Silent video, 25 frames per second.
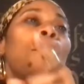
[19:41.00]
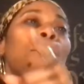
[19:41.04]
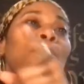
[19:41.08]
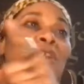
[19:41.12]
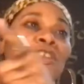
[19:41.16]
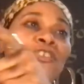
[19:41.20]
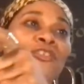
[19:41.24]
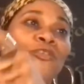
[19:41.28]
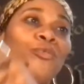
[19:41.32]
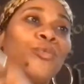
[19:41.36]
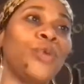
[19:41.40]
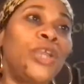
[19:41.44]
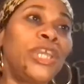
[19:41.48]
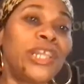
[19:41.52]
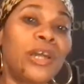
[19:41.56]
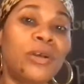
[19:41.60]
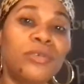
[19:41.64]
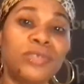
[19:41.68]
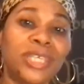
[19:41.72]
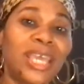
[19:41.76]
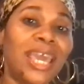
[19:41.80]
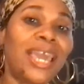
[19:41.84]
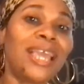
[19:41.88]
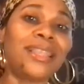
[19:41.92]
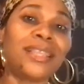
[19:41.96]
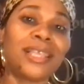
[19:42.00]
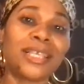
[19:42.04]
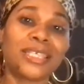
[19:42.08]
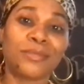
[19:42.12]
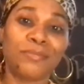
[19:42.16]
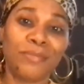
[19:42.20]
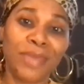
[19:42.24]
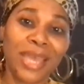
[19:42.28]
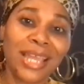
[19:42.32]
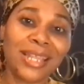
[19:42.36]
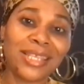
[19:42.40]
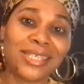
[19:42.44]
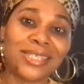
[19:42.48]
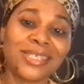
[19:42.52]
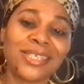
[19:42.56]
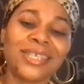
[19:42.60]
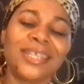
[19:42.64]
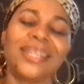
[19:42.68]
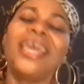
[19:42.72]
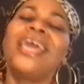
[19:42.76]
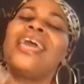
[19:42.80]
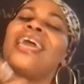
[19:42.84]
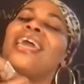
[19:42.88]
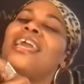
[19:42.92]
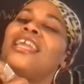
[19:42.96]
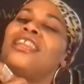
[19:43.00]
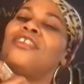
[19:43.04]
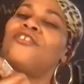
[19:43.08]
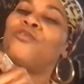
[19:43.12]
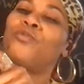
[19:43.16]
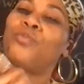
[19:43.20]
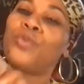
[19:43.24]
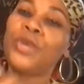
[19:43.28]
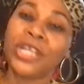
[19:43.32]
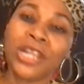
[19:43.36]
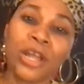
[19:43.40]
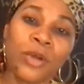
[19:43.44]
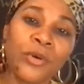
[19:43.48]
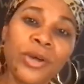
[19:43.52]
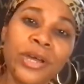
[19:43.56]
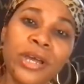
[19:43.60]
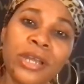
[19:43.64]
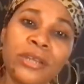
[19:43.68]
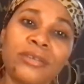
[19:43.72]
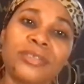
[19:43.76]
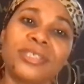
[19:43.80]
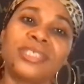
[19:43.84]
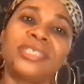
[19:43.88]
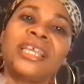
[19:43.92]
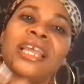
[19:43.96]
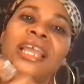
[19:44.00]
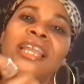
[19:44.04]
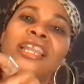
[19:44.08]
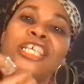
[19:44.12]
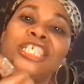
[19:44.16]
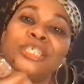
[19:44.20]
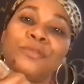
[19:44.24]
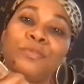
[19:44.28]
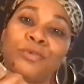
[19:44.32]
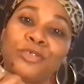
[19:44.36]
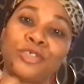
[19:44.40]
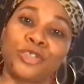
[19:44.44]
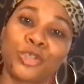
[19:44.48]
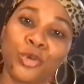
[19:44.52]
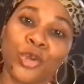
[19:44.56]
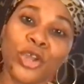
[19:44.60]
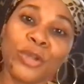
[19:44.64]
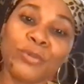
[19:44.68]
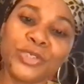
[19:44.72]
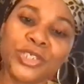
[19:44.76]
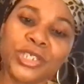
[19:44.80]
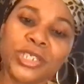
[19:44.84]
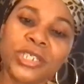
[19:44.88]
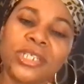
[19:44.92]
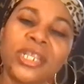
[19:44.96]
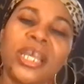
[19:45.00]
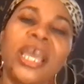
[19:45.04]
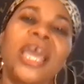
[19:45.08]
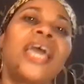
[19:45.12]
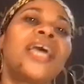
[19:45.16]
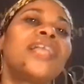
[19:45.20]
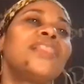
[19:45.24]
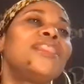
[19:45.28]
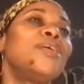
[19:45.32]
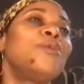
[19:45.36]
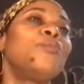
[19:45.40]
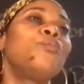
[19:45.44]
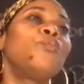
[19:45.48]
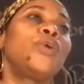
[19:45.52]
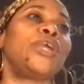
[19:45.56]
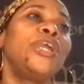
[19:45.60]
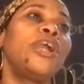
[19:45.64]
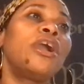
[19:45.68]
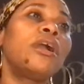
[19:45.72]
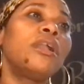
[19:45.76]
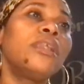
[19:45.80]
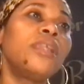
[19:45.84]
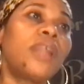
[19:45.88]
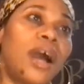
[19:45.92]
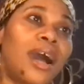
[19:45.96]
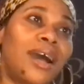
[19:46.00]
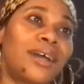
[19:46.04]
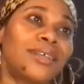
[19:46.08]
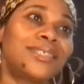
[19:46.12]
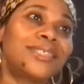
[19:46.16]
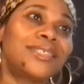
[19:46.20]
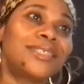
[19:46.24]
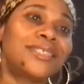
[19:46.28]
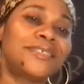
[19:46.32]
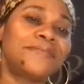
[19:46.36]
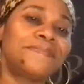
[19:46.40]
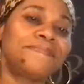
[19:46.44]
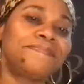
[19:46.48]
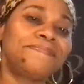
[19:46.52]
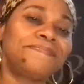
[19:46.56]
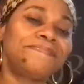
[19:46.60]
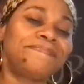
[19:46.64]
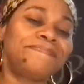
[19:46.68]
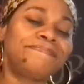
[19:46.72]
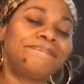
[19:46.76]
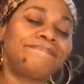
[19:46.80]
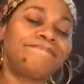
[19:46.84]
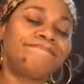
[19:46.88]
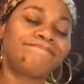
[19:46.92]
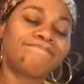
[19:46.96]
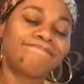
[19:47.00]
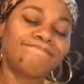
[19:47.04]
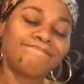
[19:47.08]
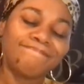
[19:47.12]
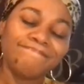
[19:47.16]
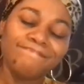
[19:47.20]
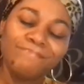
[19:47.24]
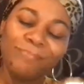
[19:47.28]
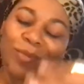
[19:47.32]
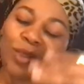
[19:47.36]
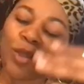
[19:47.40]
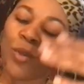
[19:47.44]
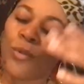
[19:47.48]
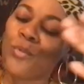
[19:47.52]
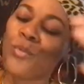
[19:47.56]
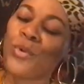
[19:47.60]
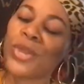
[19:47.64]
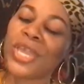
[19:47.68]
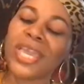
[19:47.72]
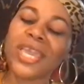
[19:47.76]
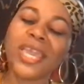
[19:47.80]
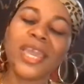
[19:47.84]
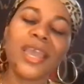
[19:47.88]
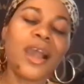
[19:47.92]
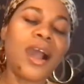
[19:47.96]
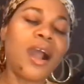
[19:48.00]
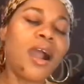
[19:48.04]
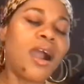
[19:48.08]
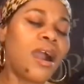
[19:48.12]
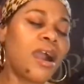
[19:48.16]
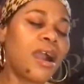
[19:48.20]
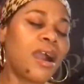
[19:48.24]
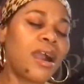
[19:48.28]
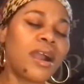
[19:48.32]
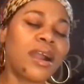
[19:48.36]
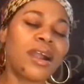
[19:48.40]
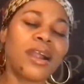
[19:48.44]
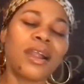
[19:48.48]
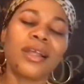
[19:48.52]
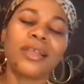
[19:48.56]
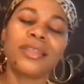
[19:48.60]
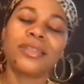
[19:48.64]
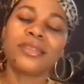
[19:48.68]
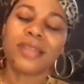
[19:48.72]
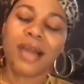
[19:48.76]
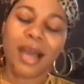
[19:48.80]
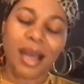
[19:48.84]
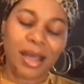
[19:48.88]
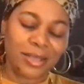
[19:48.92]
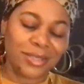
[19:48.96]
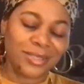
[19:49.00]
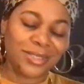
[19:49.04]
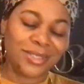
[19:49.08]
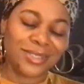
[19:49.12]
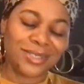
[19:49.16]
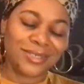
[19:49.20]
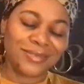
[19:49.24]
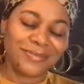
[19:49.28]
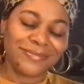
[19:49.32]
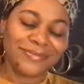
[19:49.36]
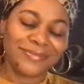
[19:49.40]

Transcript: But if we don't take this medicine and if we don't understand this prescription, then we are lost. We are lost.